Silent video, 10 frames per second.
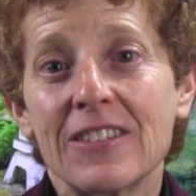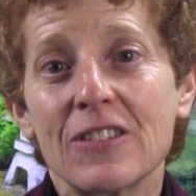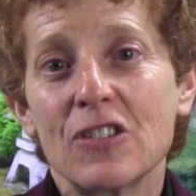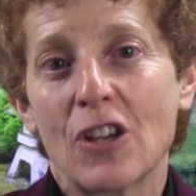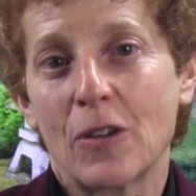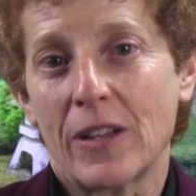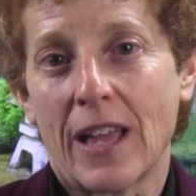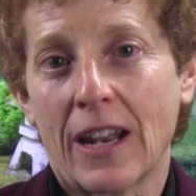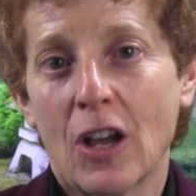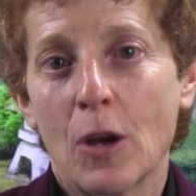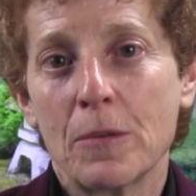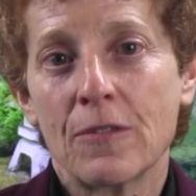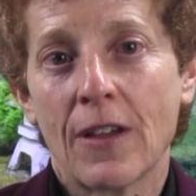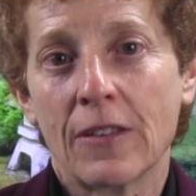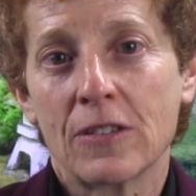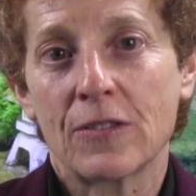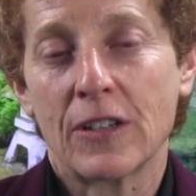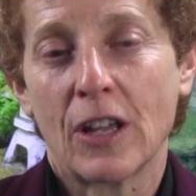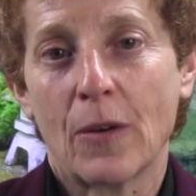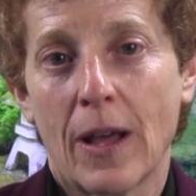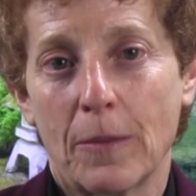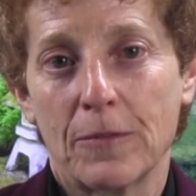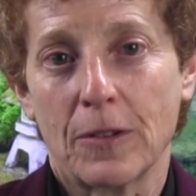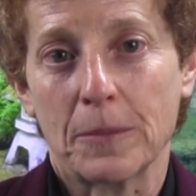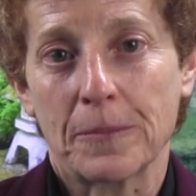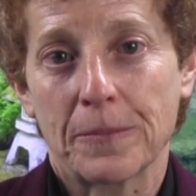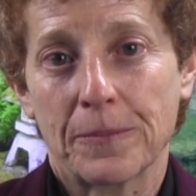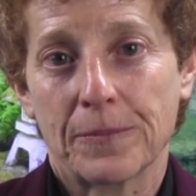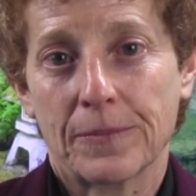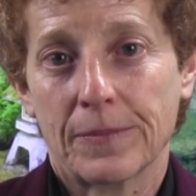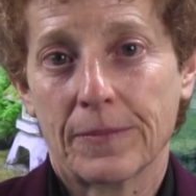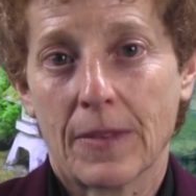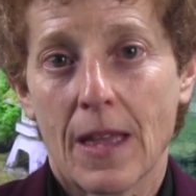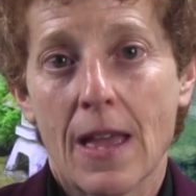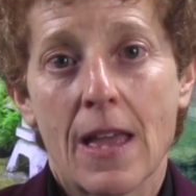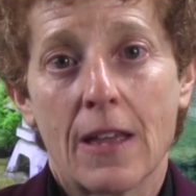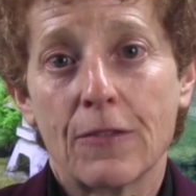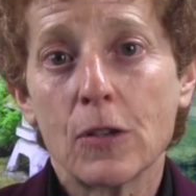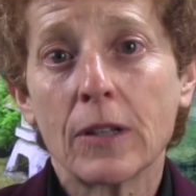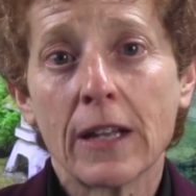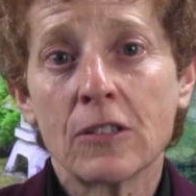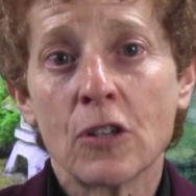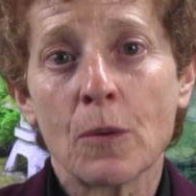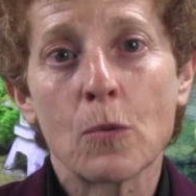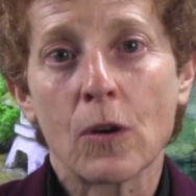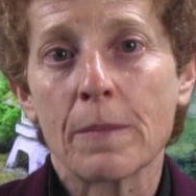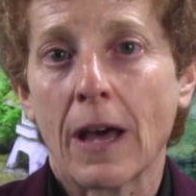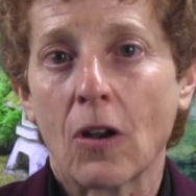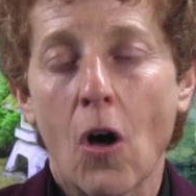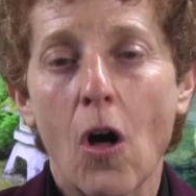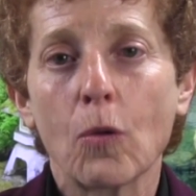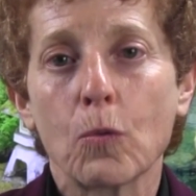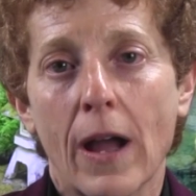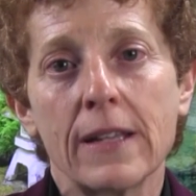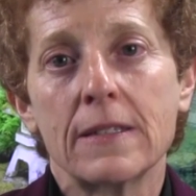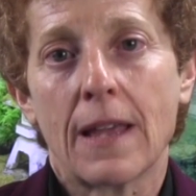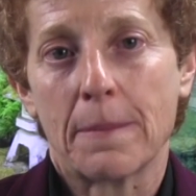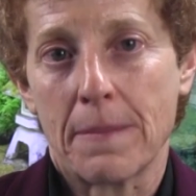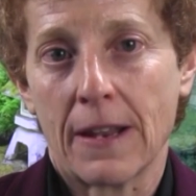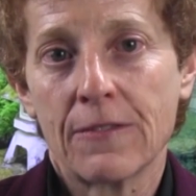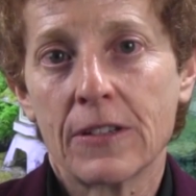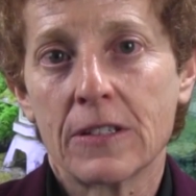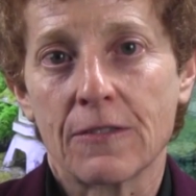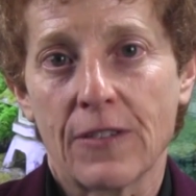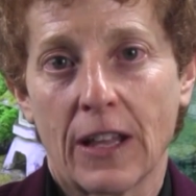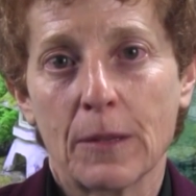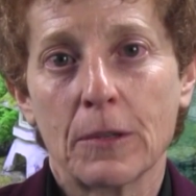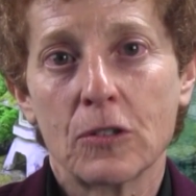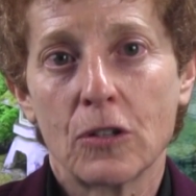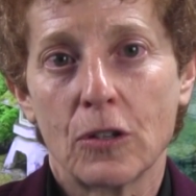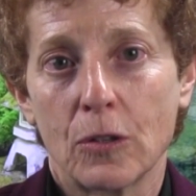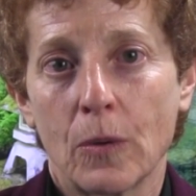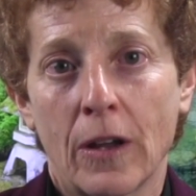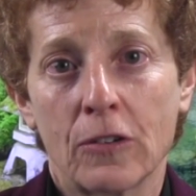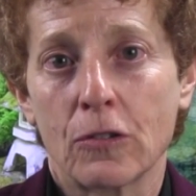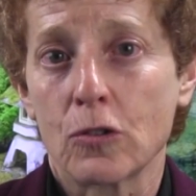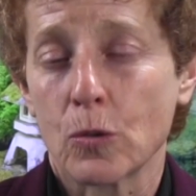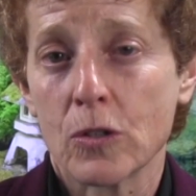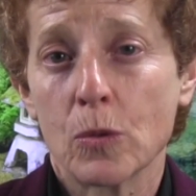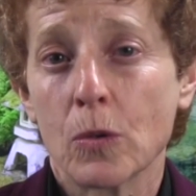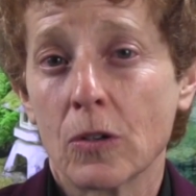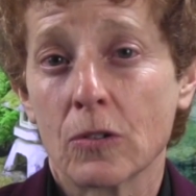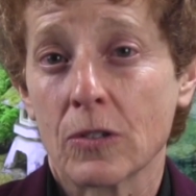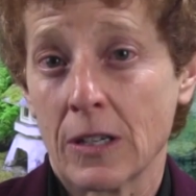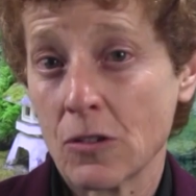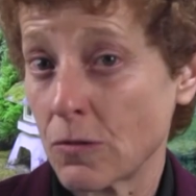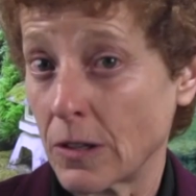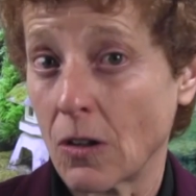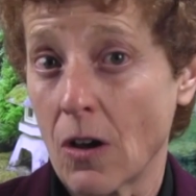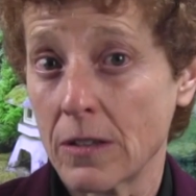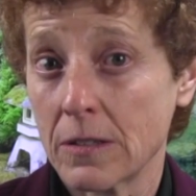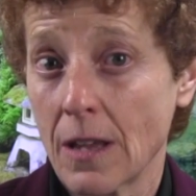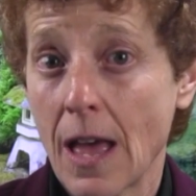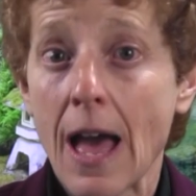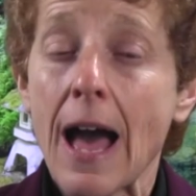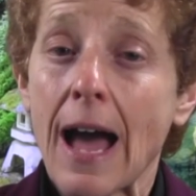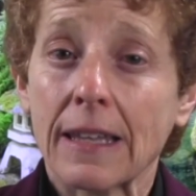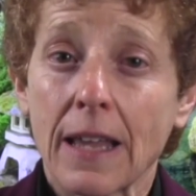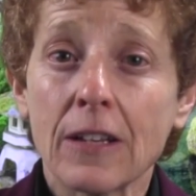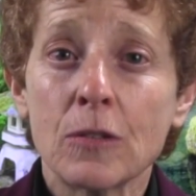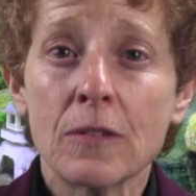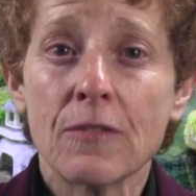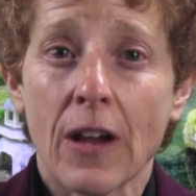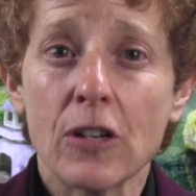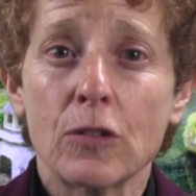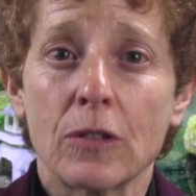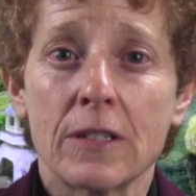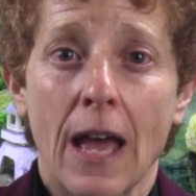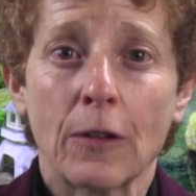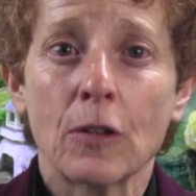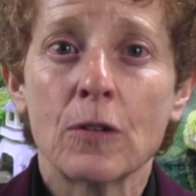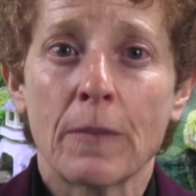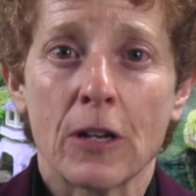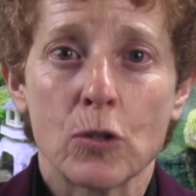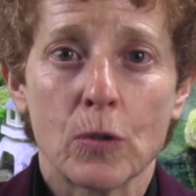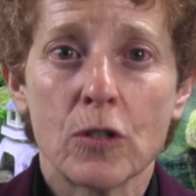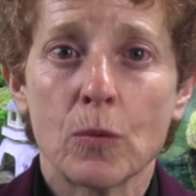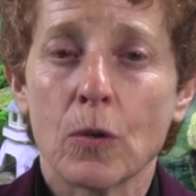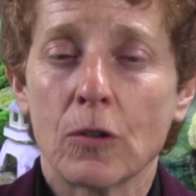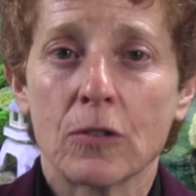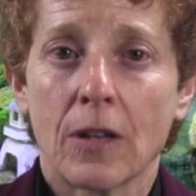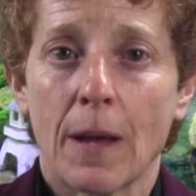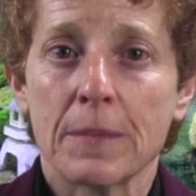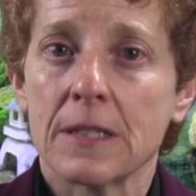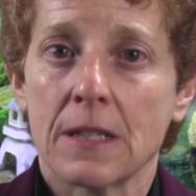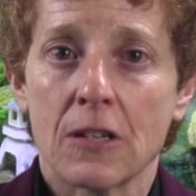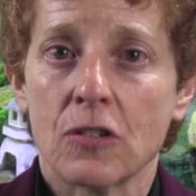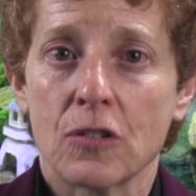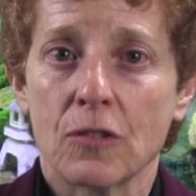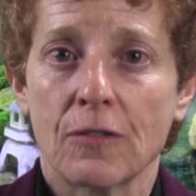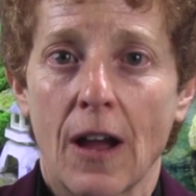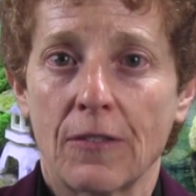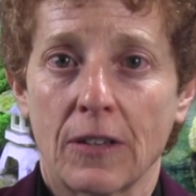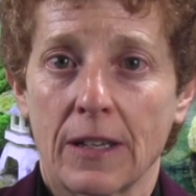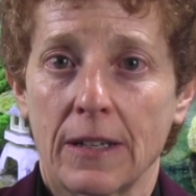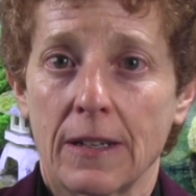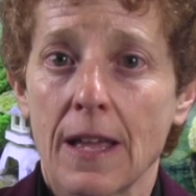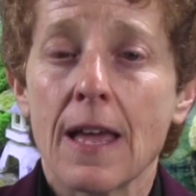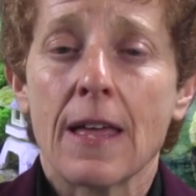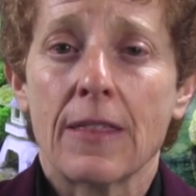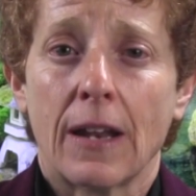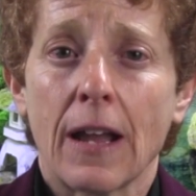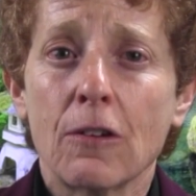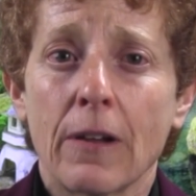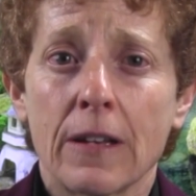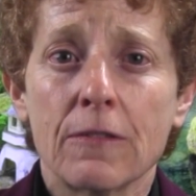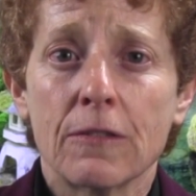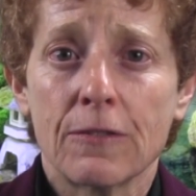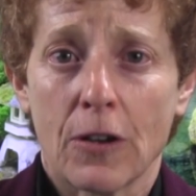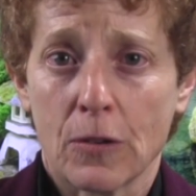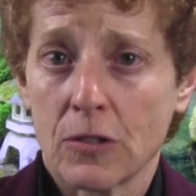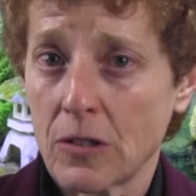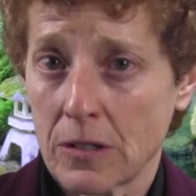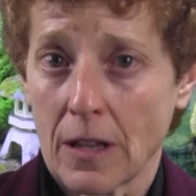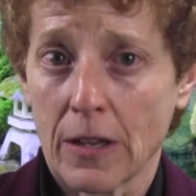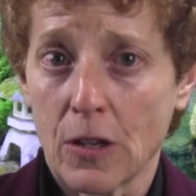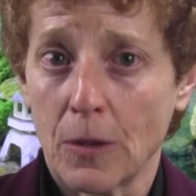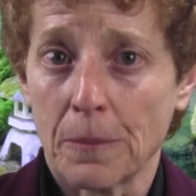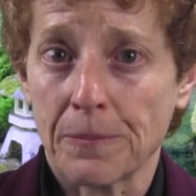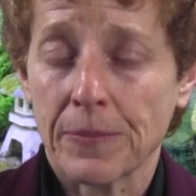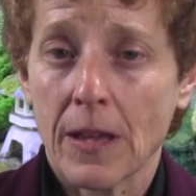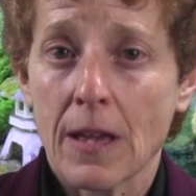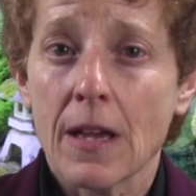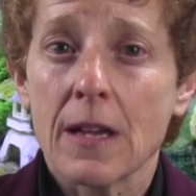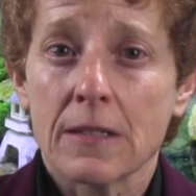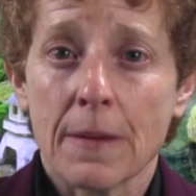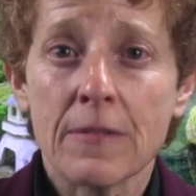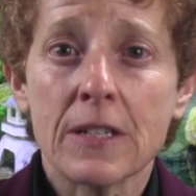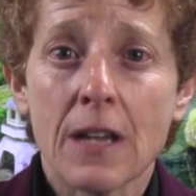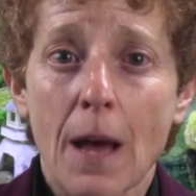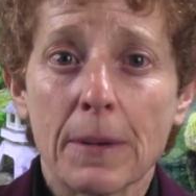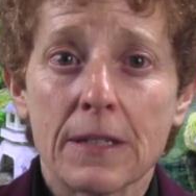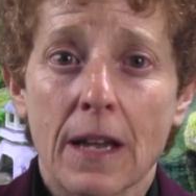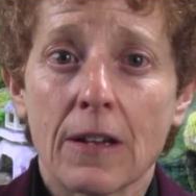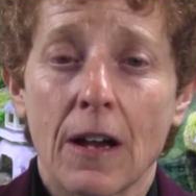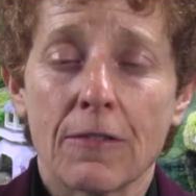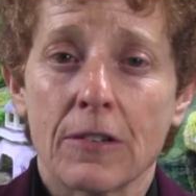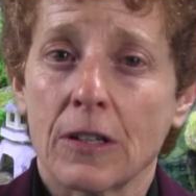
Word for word: this is Jodi, and I hope you found this video helpful. If you'd like to know more about all rights and benefits available to you under the Georgia workers' injury laws, I'd like to invite you to download my Georgia Workers' Compensation Survival Kit that I created for folks just like you. Some of the topics I cover